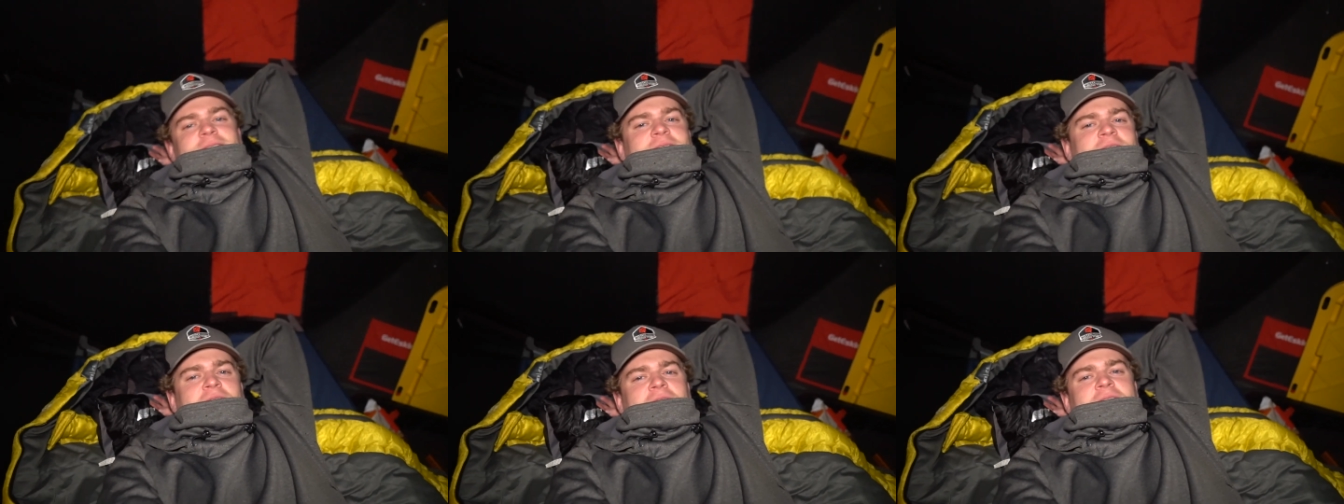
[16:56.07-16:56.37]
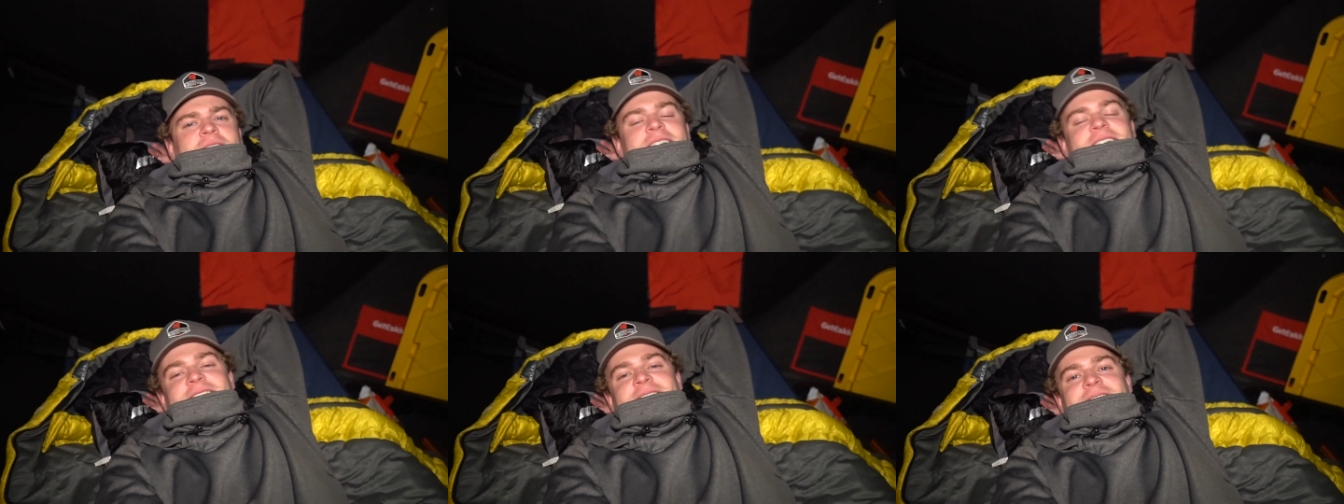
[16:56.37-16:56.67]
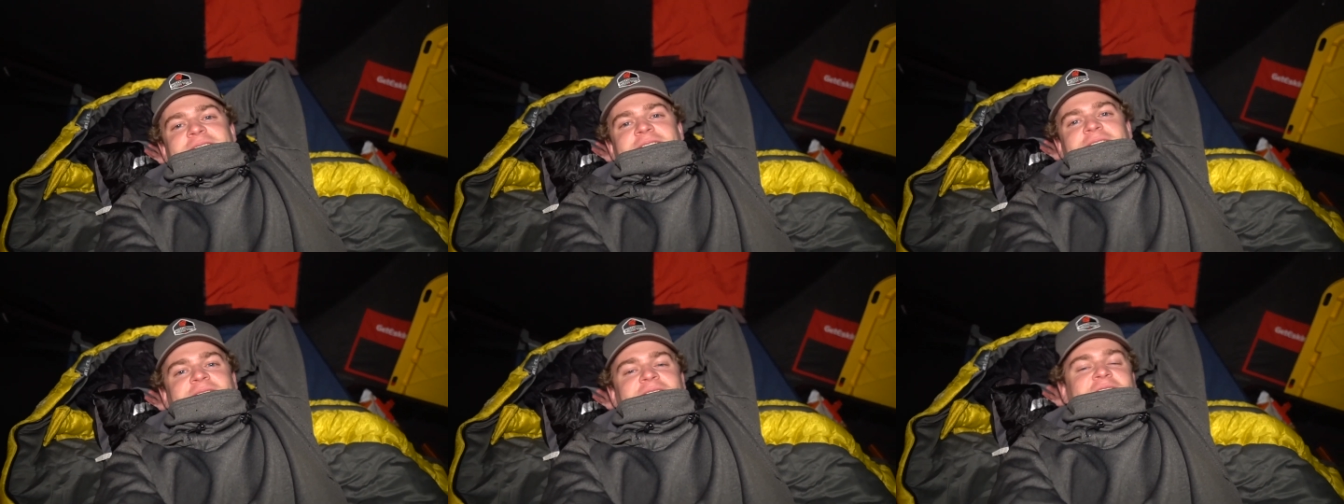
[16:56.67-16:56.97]
It's just kind
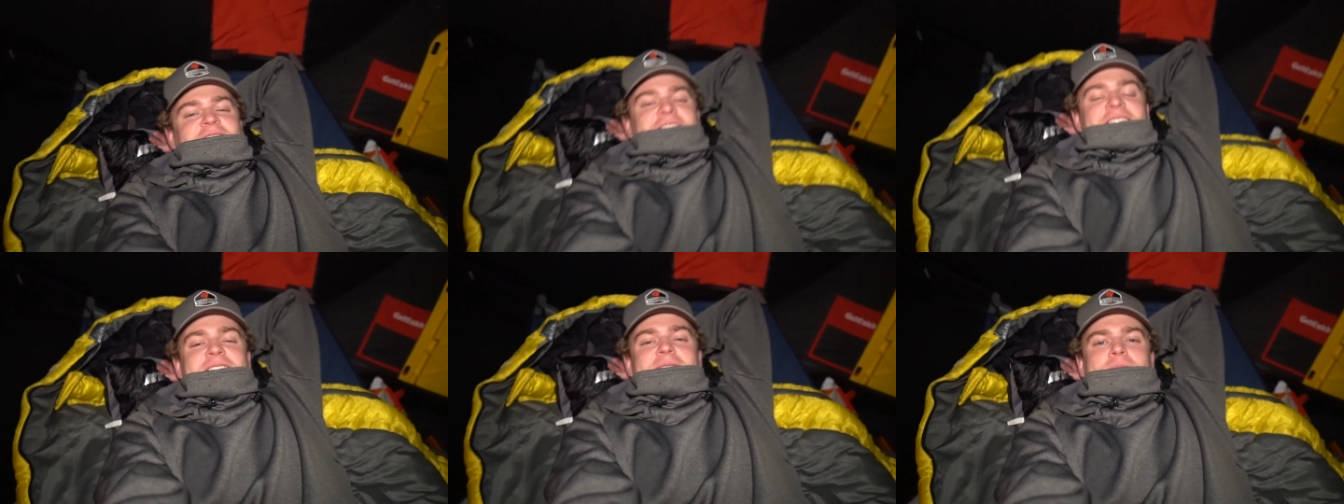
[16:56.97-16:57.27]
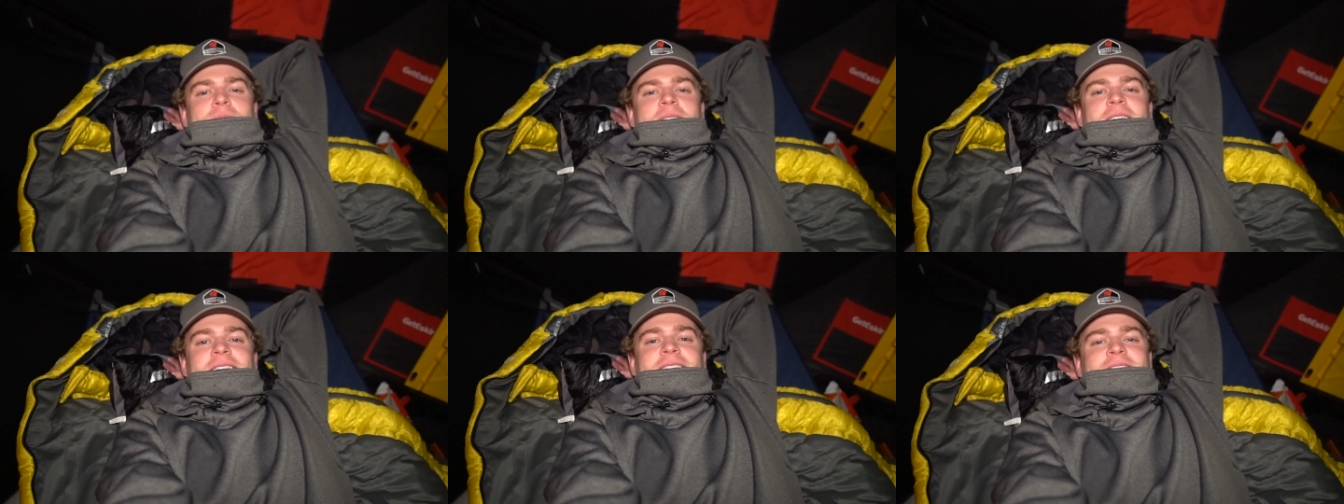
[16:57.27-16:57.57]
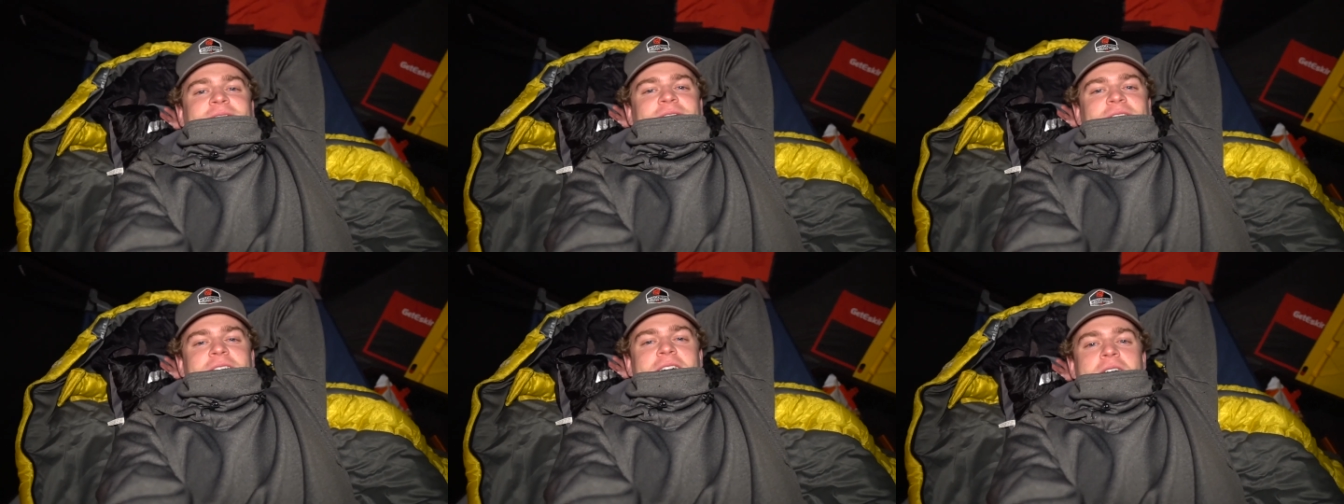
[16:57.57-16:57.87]
of it's just kind of
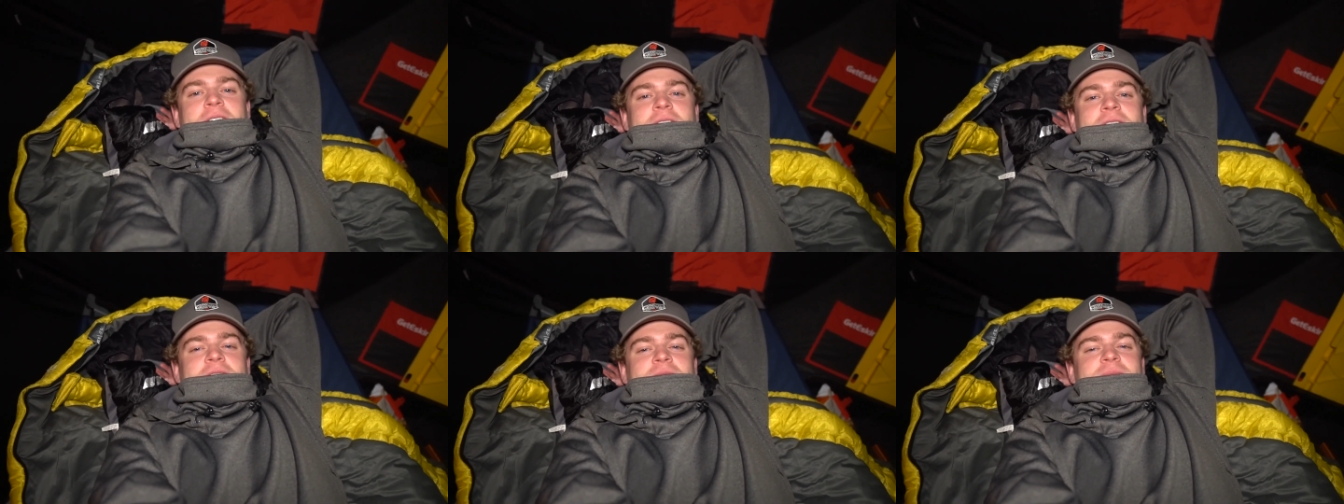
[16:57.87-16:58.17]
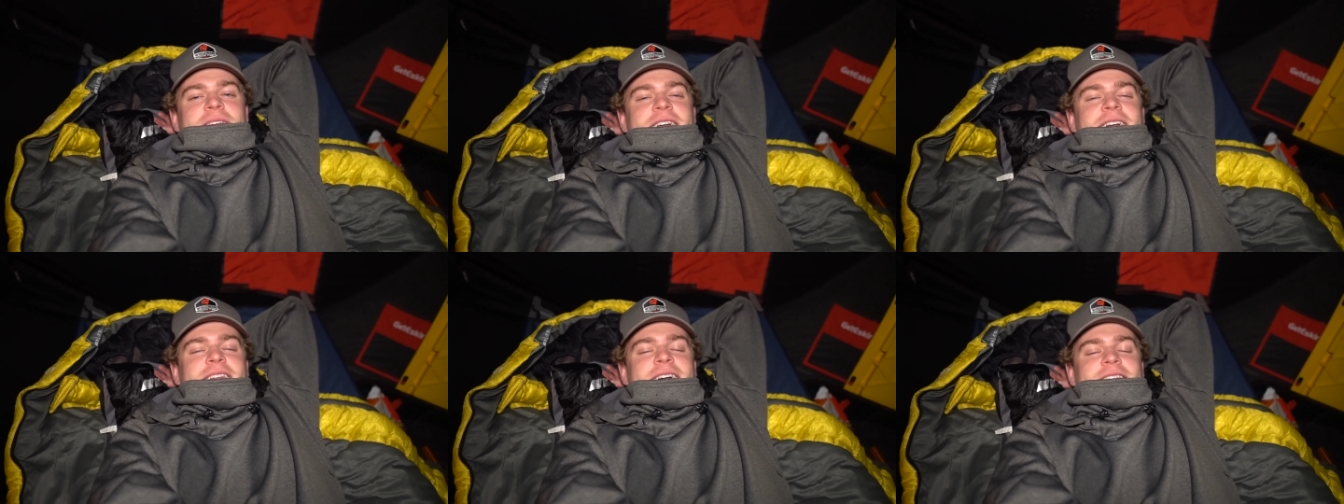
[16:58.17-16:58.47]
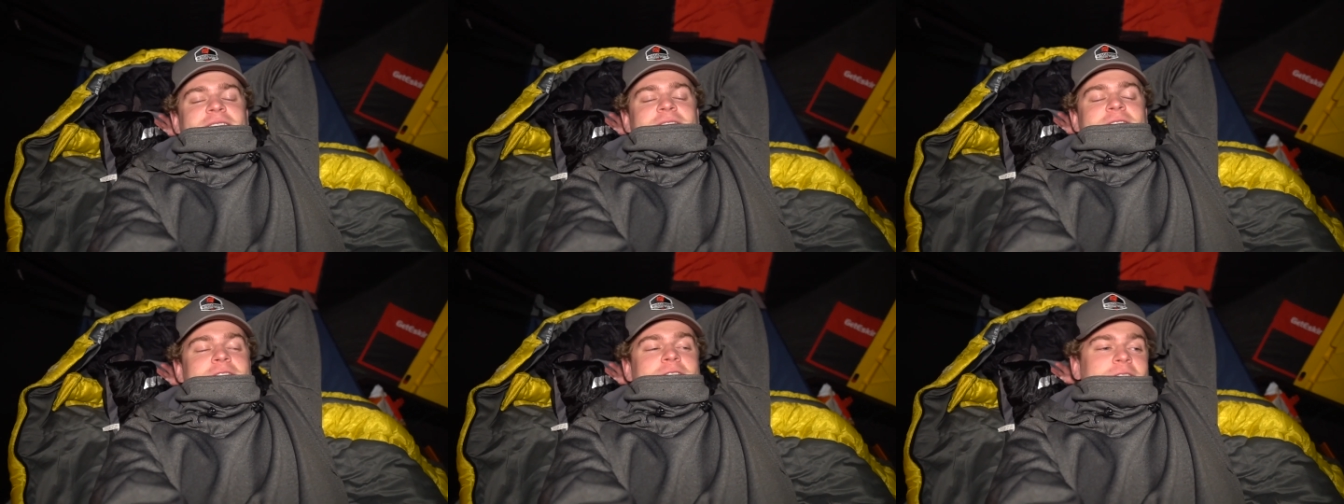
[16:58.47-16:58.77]
peaceful out here, man. I
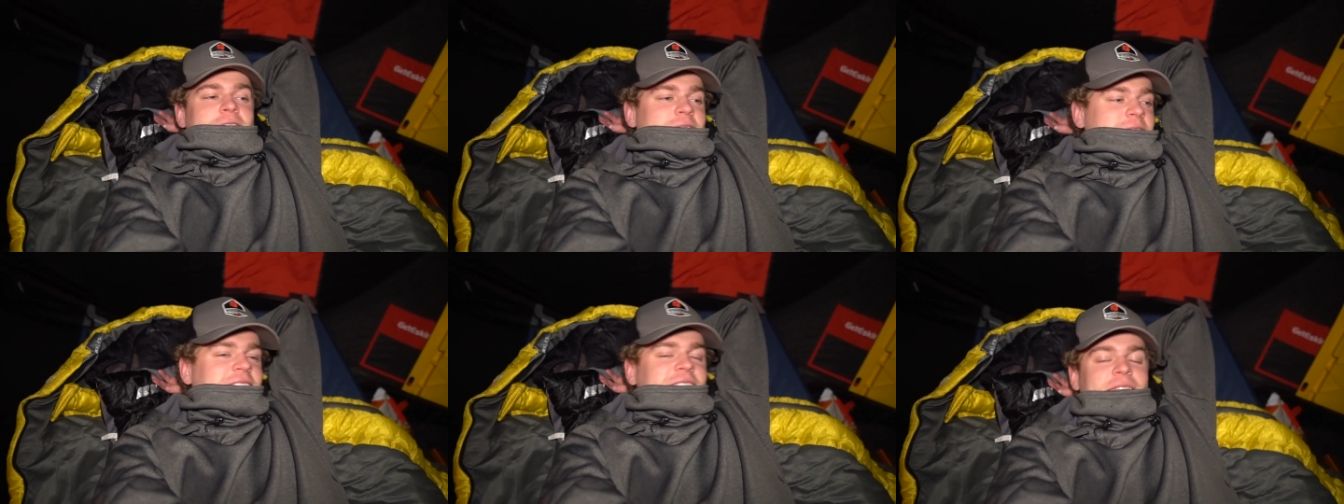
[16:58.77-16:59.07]
don't know.